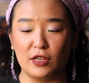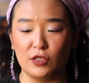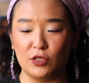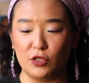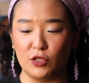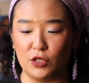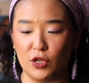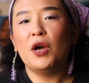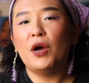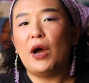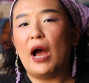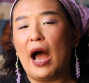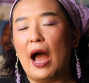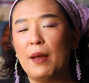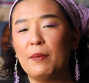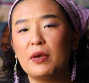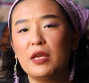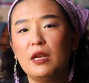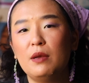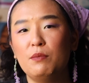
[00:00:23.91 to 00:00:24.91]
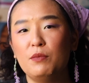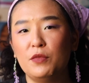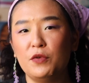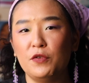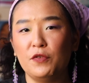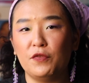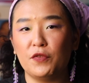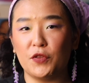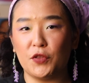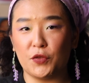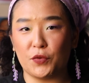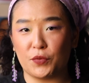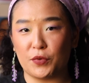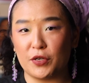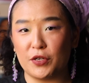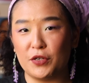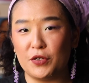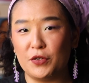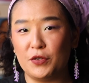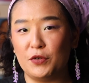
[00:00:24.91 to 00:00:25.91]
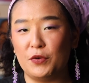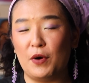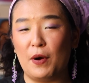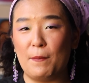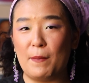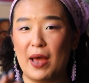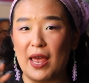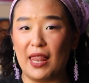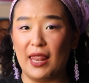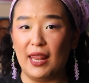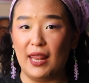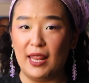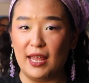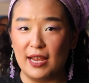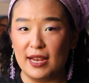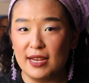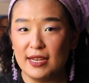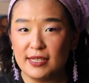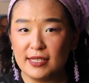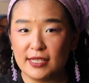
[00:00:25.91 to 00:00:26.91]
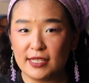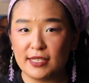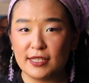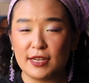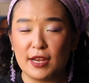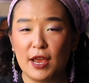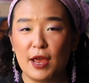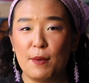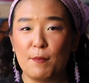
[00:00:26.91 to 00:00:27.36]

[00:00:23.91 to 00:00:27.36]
So I'm gonna move through my list